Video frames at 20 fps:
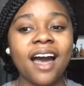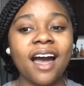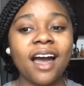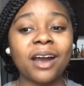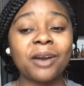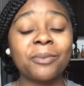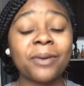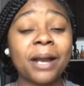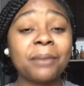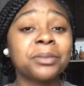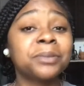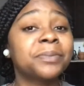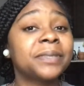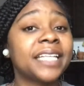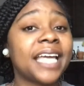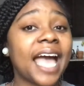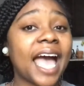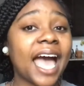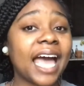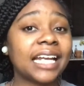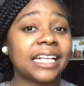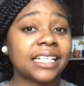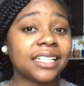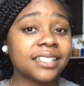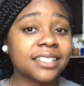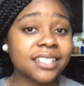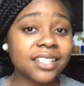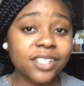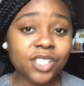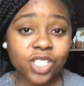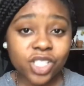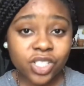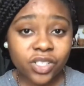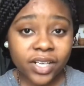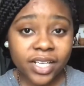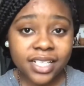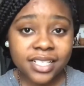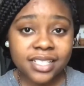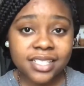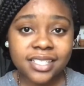are probably adding to the
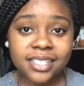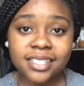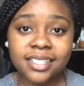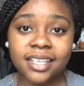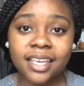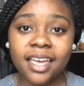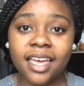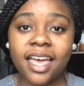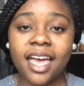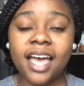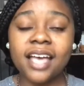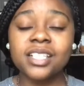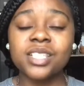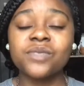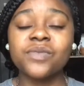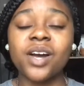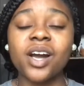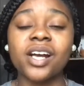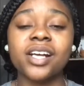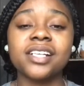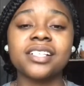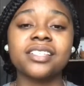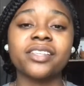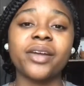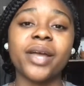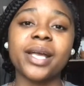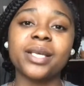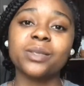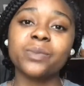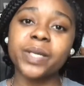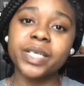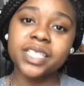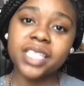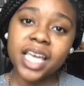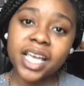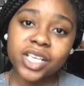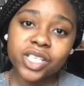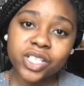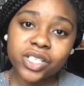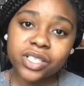stress as far as their
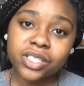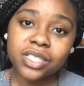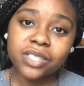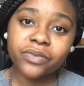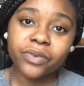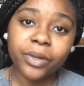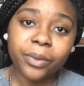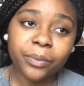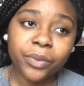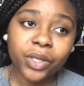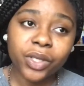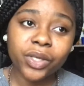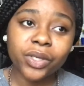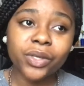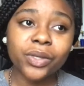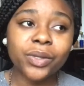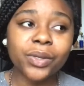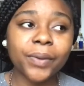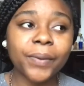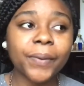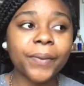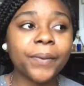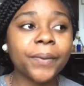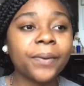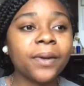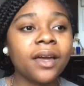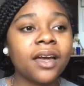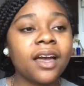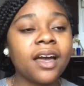expectations from you,